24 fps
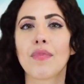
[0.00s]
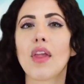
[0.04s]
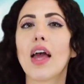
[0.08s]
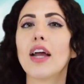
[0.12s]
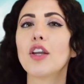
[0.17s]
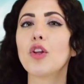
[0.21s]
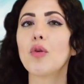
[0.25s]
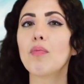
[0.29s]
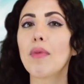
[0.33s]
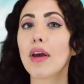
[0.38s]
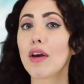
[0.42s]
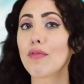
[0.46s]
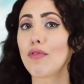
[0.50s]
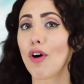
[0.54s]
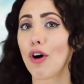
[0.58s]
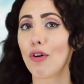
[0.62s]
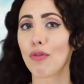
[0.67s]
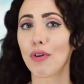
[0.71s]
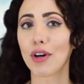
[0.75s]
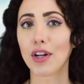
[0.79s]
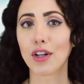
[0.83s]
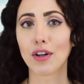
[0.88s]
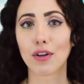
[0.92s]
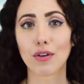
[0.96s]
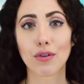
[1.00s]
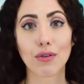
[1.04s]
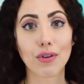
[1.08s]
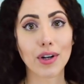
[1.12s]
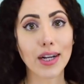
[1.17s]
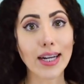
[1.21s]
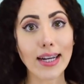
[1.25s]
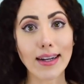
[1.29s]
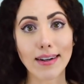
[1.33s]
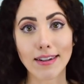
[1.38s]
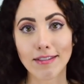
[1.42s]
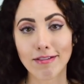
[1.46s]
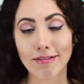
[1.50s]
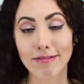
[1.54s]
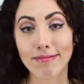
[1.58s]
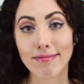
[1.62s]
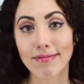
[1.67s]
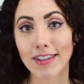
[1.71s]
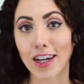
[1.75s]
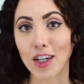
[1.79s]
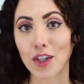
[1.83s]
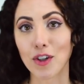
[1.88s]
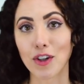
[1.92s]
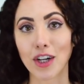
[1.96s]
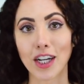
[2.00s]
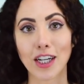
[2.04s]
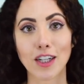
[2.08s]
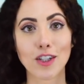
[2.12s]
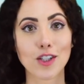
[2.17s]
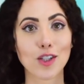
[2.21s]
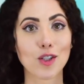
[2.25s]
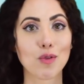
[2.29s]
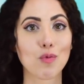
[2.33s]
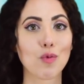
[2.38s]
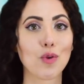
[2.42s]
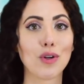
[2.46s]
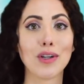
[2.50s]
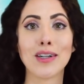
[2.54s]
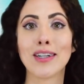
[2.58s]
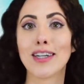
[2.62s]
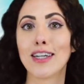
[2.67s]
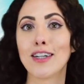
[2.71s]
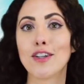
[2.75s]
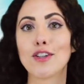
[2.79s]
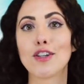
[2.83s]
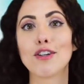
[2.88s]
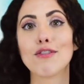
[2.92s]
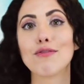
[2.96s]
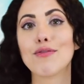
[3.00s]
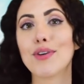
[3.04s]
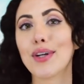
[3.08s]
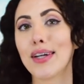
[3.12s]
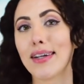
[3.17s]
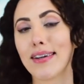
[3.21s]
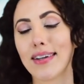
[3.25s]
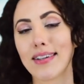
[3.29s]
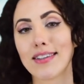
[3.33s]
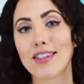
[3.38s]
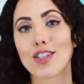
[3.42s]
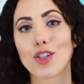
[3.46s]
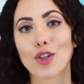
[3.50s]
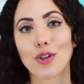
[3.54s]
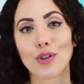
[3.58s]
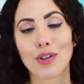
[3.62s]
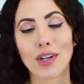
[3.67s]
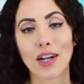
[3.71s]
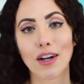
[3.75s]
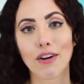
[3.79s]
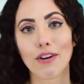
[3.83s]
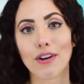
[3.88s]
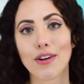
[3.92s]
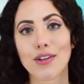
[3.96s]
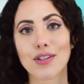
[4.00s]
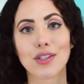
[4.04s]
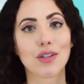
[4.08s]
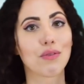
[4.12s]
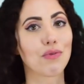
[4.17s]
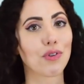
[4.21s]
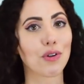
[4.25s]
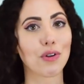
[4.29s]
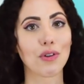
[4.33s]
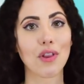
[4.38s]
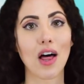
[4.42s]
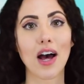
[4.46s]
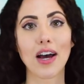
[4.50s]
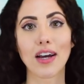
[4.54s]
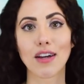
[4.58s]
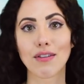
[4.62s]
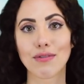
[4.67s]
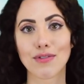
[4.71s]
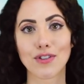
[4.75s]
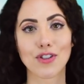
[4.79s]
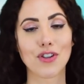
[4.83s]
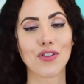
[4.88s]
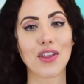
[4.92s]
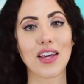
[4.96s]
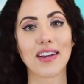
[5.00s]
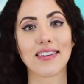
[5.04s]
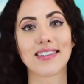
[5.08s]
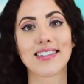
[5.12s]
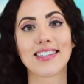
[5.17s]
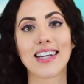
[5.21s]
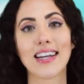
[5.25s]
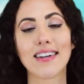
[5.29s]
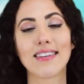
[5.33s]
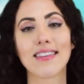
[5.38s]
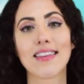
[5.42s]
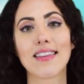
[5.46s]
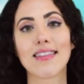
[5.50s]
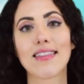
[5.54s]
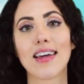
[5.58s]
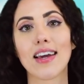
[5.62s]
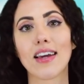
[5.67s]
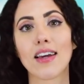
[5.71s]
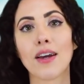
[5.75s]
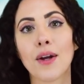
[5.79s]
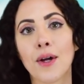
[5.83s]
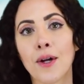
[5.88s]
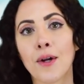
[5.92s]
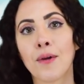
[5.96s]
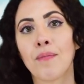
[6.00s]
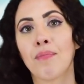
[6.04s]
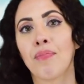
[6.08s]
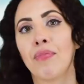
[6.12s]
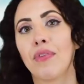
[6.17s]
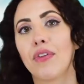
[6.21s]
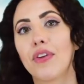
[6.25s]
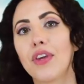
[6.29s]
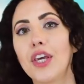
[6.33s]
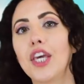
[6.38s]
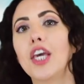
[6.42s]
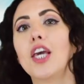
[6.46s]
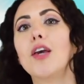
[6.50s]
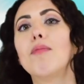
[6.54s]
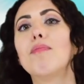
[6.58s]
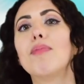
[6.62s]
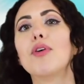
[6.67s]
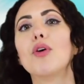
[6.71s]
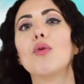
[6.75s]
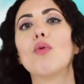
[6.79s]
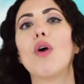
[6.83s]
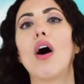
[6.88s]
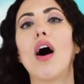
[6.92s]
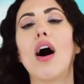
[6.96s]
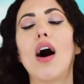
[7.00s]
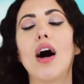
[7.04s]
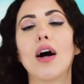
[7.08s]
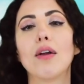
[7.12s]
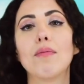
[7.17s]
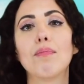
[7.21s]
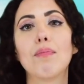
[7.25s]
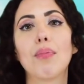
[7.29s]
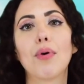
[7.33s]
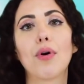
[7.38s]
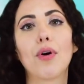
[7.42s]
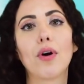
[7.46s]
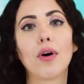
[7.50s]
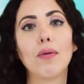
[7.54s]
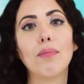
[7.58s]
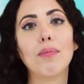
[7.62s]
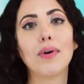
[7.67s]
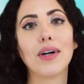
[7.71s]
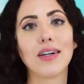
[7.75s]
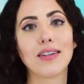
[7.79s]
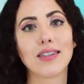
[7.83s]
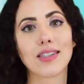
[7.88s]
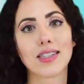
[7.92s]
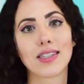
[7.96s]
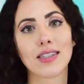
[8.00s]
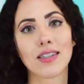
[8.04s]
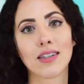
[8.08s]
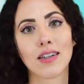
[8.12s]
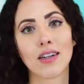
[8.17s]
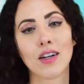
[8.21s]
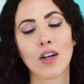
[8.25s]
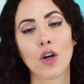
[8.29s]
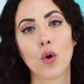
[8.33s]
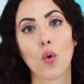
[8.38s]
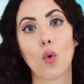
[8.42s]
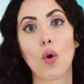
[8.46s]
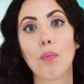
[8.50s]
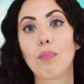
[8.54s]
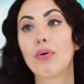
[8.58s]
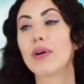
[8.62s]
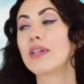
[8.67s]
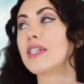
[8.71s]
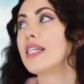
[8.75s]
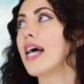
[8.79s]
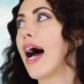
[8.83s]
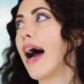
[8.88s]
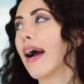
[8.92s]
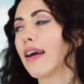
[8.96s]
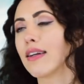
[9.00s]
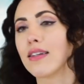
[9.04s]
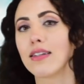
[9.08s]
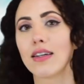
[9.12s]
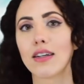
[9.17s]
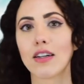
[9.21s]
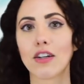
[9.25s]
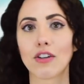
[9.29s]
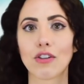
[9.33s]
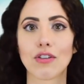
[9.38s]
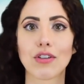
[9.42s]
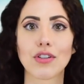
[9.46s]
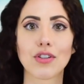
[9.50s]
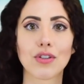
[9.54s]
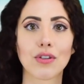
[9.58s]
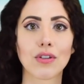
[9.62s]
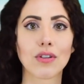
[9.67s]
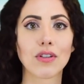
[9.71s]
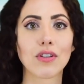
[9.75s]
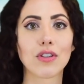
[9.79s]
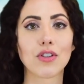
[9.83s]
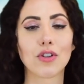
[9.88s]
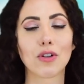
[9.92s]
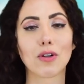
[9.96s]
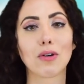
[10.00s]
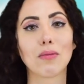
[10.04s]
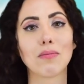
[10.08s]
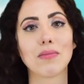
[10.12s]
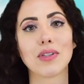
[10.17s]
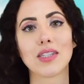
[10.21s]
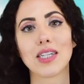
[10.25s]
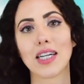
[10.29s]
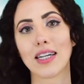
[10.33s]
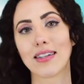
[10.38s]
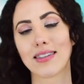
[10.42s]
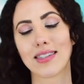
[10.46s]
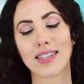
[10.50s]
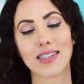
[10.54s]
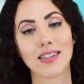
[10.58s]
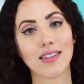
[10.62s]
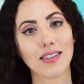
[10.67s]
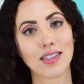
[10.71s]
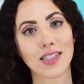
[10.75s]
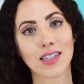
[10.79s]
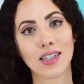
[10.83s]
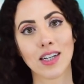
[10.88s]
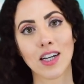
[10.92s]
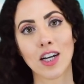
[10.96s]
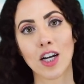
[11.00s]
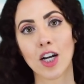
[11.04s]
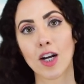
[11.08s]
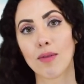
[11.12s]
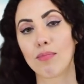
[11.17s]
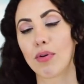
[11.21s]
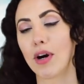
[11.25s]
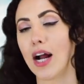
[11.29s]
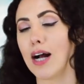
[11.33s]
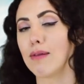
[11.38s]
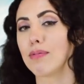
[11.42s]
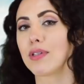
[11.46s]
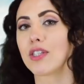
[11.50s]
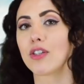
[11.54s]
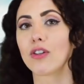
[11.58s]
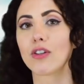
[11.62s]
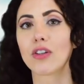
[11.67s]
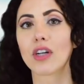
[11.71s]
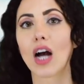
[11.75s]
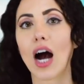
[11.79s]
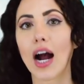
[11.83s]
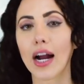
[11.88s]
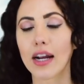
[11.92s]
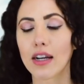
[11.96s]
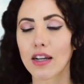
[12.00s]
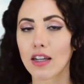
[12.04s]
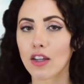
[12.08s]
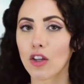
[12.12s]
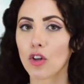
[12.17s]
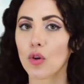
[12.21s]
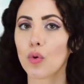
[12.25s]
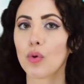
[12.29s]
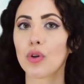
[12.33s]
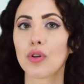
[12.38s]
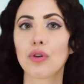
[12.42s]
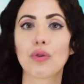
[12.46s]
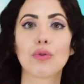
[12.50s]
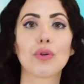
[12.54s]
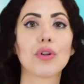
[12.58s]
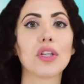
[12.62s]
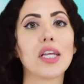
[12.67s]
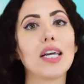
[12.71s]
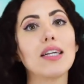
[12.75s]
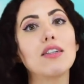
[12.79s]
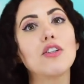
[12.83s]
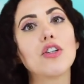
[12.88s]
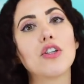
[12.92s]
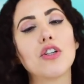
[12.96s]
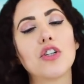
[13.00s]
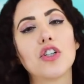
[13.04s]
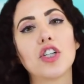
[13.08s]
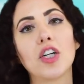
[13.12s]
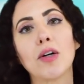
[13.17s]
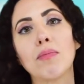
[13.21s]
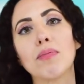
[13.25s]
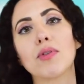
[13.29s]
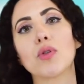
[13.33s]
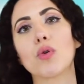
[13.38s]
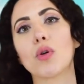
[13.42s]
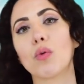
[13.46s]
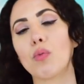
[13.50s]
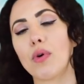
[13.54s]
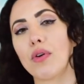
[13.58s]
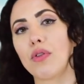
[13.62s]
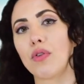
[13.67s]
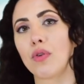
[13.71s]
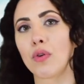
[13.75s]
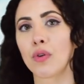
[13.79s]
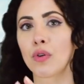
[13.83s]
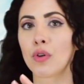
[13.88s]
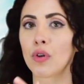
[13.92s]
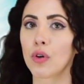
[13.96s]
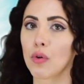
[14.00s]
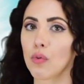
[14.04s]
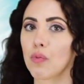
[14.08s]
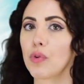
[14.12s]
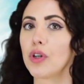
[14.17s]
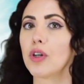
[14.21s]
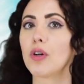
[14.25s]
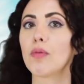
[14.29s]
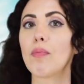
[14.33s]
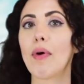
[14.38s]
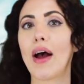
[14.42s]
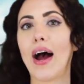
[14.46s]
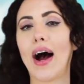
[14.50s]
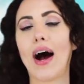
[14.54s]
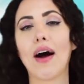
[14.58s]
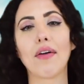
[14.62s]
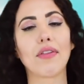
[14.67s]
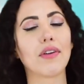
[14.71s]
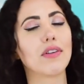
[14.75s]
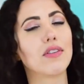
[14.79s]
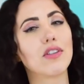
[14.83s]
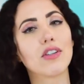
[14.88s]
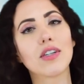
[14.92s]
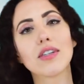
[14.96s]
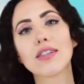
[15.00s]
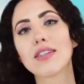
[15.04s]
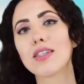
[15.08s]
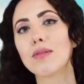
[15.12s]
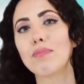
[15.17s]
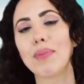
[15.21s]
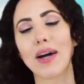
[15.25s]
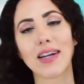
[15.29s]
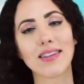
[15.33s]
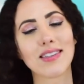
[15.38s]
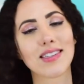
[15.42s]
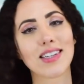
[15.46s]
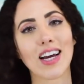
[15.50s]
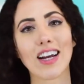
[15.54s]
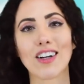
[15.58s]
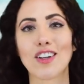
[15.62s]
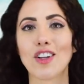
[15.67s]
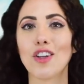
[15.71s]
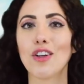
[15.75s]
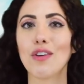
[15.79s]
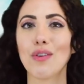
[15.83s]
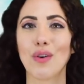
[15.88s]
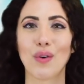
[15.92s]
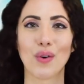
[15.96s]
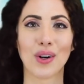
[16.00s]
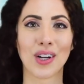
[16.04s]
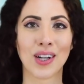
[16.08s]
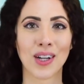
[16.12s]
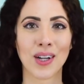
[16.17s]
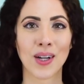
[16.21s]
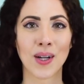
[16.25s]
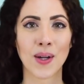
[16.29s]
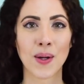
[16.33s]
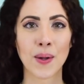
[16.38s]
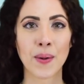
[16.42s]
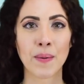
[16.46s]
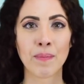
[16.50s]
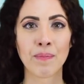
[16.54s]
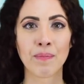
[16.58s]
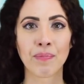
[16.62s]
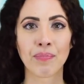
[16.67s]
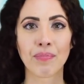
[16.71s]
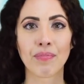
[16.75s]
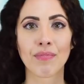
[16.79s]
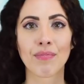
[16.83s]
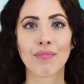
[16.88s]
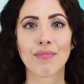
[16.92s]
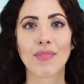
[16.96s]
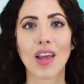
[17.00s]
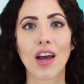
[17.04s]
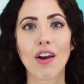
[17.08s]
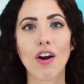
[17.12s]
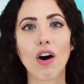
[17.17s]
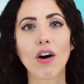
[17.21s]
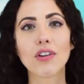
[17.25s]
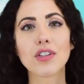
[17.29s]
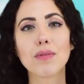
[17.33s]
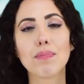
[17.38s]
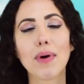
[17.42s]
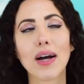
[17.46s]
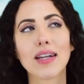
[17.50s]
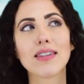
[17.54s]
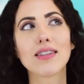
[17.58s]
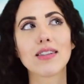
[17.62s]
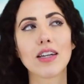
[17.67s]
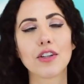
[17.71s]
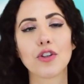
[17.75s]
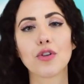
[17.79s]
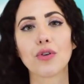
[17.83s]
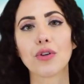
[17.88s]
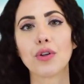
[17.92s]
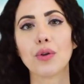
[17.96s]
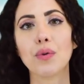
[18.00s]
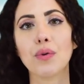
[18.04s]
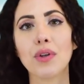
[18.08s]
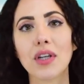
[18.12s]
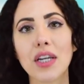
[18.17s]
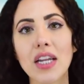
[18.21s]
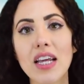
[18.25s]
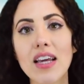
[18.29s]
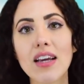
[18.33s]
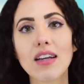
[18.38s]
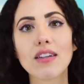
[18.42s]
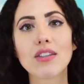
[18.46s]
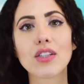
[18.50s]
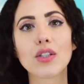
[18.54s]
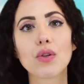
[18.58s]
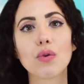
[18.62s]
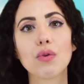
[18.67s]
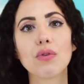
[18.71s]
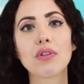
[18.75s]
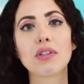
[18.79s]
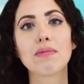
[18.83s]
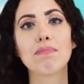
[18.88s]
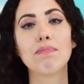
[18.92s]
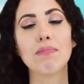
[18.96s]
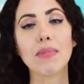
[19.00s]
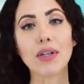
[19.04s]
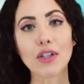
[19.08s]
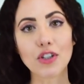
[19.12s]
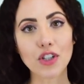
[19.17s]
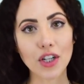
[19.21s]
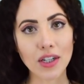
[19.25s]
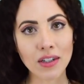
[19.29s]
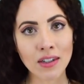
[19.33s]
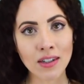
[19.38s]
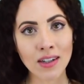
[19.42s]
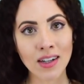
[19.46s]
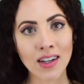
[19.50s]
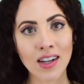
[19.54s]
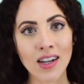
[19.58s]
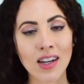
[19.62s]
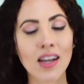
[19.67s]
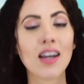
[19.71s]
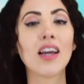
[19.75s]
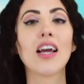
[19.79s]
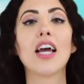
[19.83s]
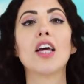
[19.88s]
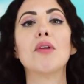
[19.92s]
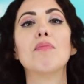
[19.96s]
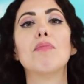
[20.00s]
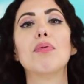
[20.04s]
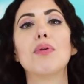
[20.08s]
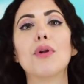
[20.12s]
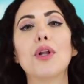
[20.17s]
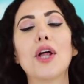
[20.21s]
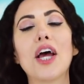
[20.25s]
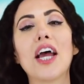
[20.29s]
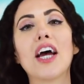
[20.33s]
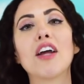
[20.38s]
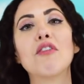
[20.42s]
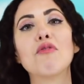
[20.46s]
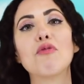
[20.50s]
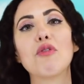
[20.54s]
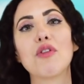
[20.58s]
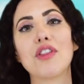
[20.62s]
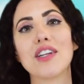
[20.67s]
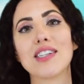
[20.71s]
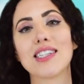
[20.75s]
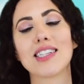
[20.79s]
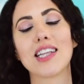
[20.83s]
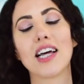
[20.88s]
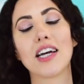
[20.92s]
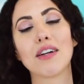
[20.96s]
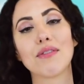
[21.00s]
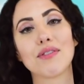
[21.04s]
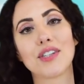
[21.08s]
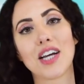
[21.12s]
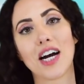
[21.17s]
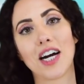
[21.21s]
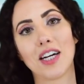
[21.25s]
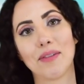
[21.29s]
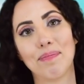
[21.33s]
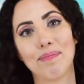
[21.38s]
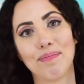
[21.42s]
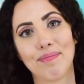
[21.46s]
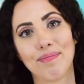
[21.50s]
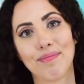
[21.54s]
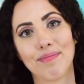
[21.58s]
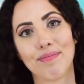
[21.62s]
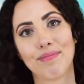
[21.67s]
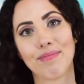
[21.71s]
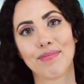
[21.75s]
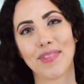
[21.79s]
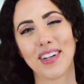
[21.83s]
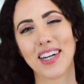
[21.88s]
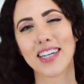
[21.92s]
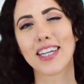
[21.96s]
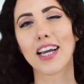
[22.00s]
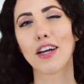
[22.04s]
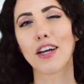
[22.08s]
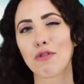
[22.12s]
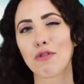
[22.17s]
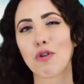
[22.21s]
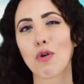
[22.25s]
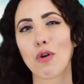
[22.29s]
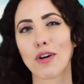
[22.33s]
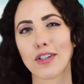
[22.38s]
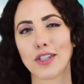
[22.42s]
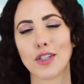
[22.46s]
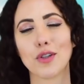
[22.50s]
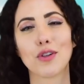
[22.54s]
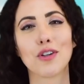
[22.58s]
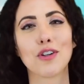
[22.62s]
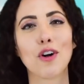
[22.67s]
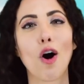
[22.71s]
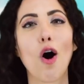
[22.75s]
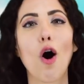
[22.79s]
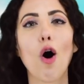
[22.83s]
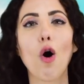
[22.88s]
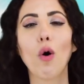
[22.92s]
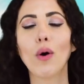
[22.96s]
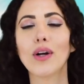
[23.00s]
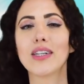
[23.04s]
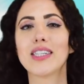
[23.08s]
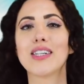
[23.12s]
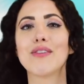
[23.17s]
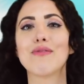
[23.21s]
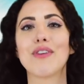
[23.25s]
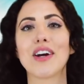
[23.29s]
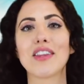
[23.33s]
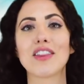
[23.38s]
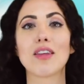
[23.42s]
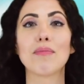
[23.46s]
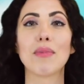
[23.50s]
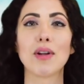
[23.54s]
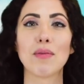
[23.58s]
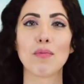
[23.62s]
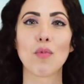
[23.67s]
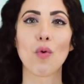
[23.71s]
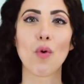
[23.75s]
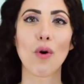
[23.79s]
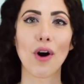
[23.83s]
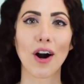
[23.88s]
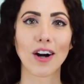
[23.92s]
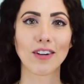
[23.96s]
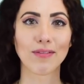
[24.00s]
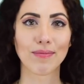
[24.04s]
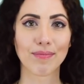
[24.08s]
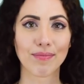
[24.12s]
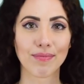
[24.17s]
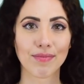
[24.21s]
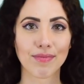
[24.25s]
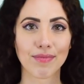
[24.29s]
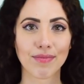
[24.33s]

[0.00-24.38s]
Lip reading: And you may have already agreed that your angel would intervene in certain areas of your life to the extent that they keep you on purpose or protected under certain circumstances. Perhaps they're guiding you in your relationships or with your career path. It just depends on you. It all depends on your unique soul's mission and plan for this lifetime. And of course, you can always invite them in more.